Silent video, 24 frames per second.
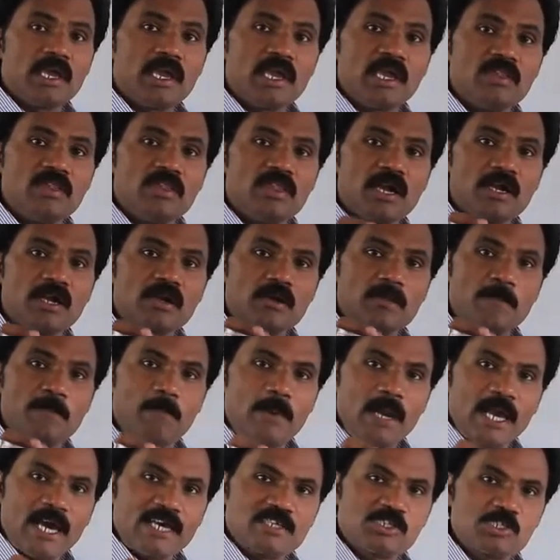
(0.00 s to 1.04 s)
in that
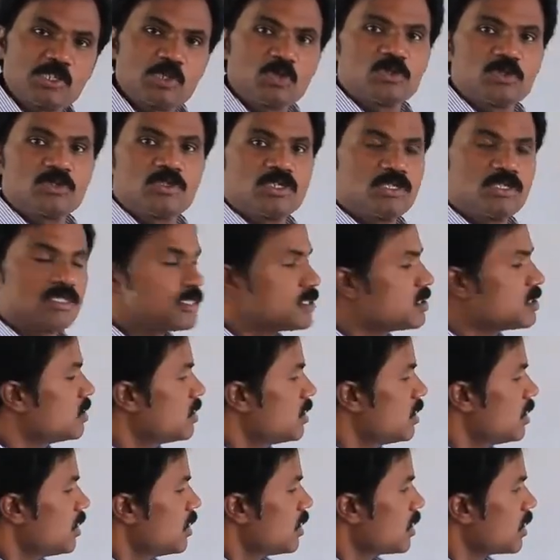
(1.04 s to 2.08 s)
blastocyst,
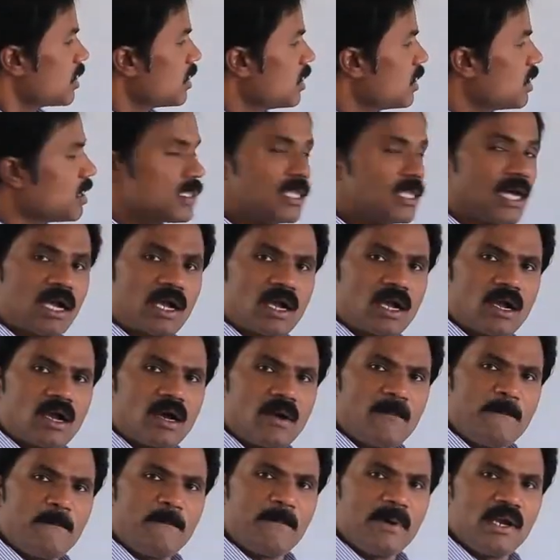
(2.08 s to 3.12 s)
the
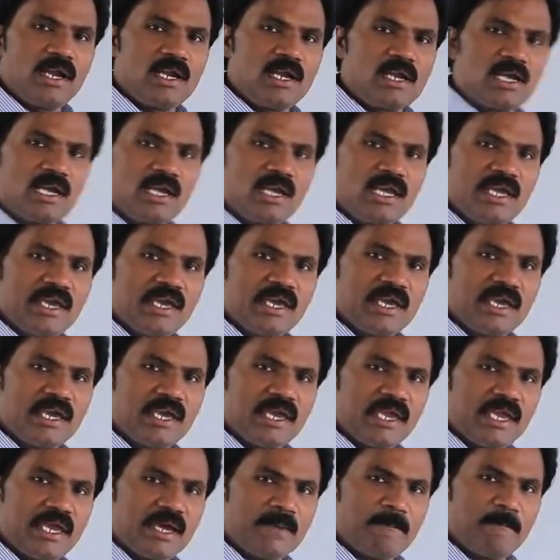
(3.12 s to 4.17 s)

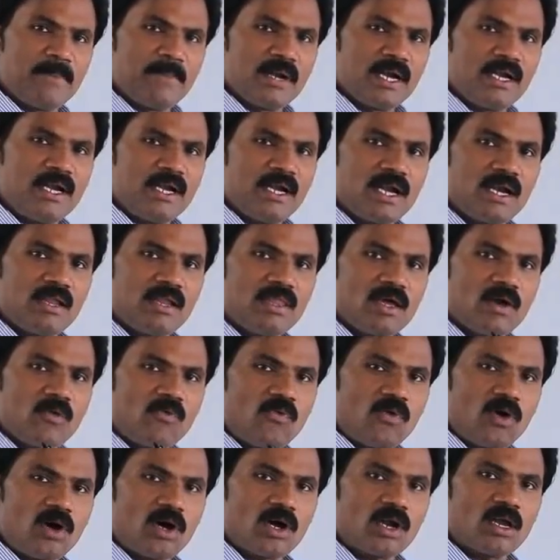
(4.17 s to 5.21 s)
completely embedded the
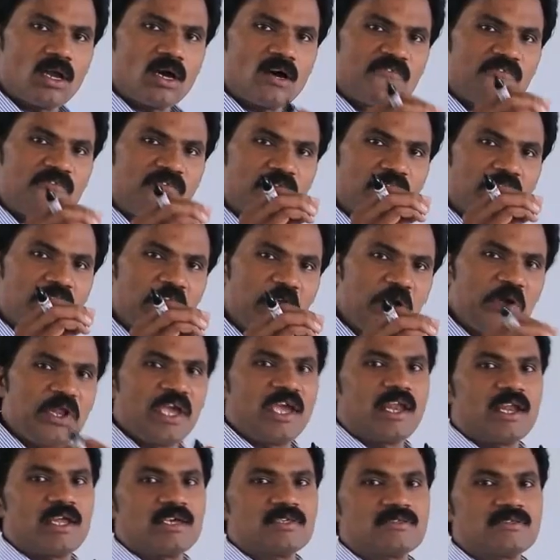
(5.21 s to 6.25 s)
wall of
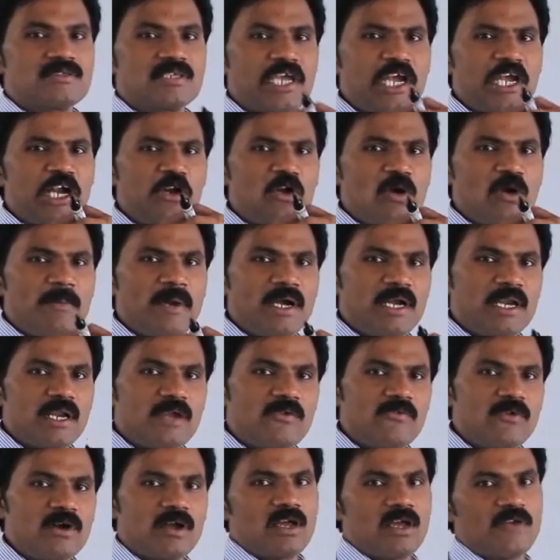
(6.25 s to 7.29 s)
uterus,
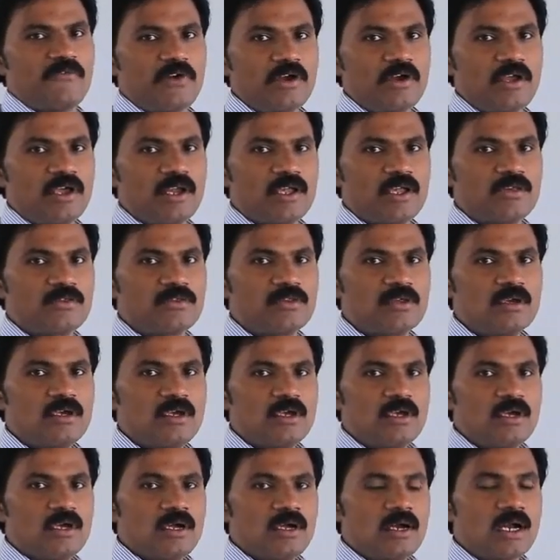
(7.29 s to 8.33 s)
endometrium wall of uterus,
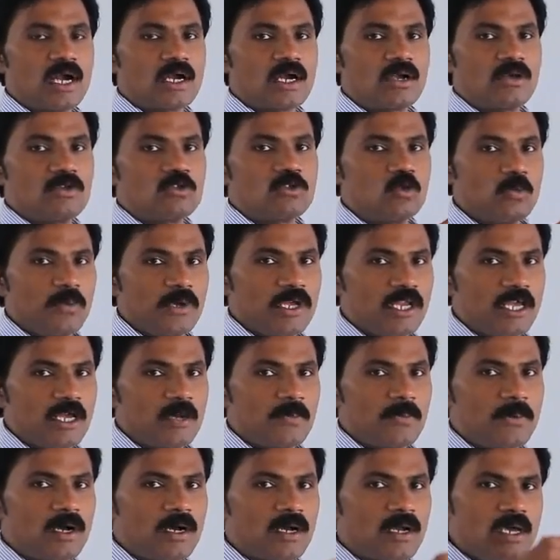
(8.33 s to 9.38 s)
not the
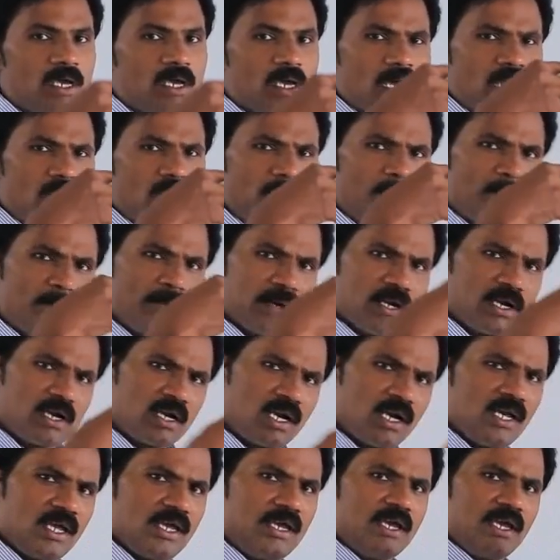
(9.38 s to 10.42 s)
superior part,
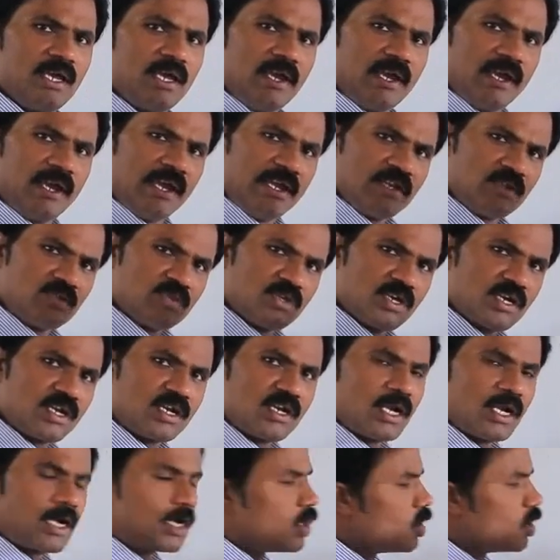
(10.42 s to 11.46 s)
completely
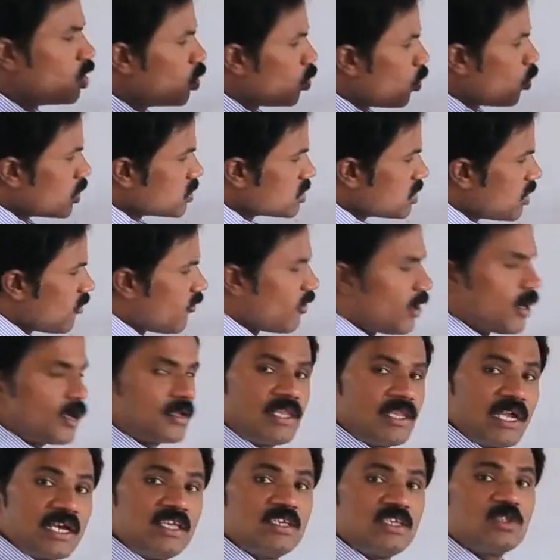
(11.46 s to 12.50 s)
inserted towards the wall.
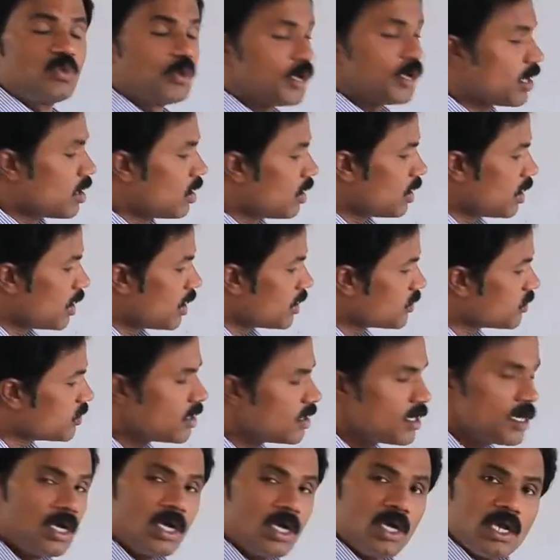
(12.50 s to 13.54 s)
That is we call as
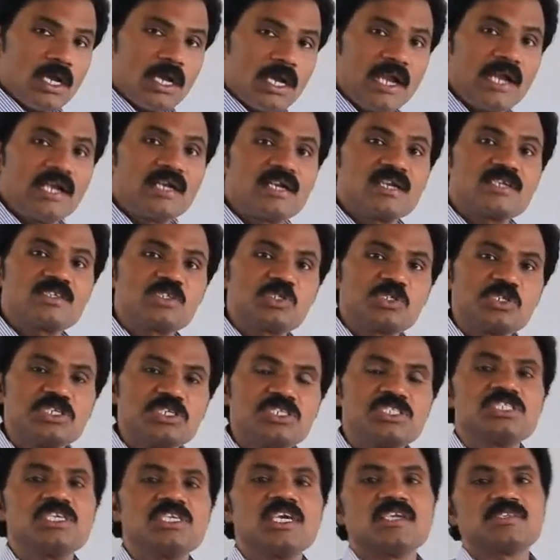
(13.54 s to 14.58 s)

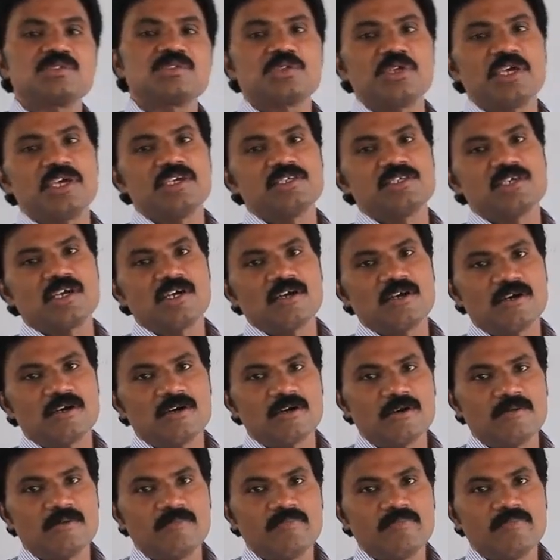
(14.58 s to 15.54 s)
interstitial stage and all.